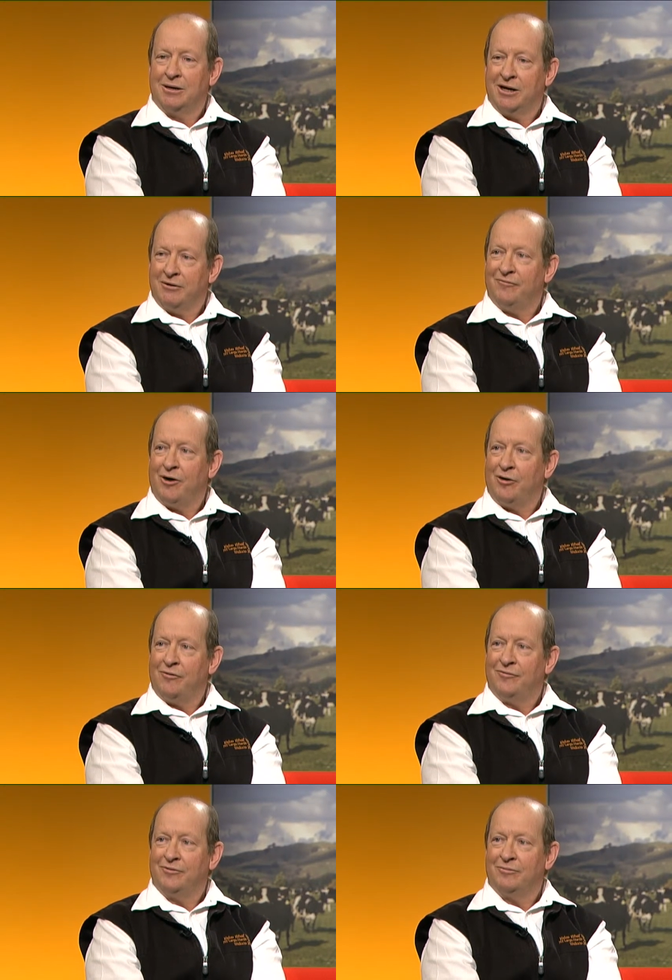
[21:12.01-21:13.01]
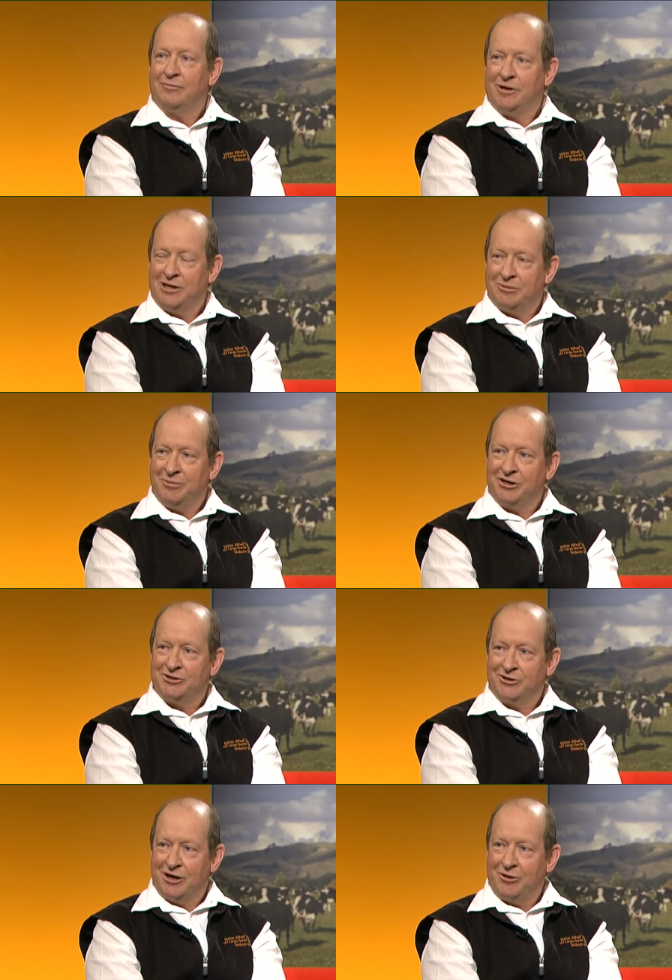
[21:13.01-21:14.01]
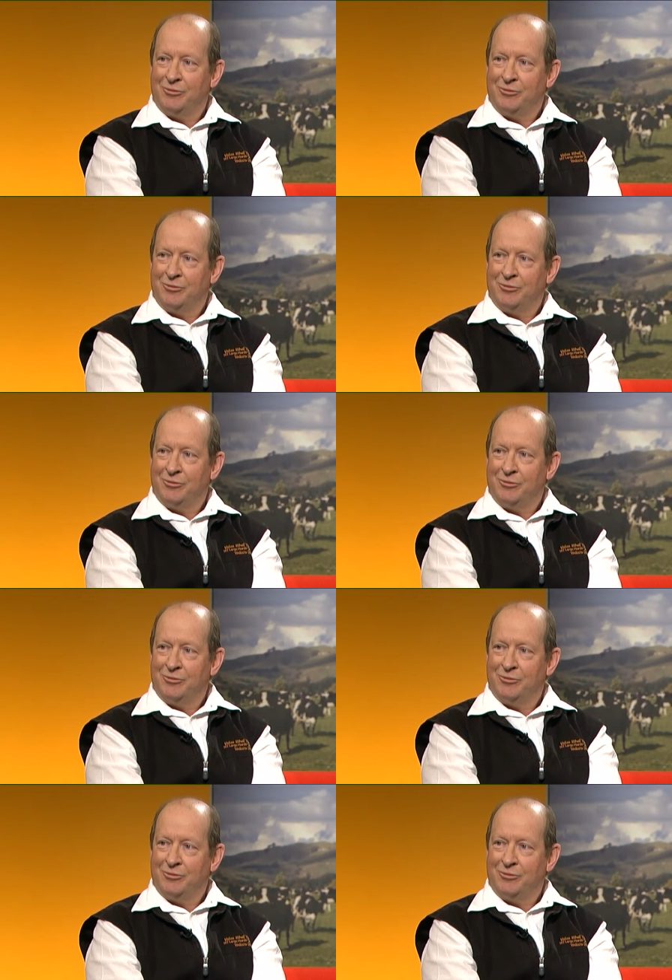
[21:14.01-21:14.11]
get involved, let the minister know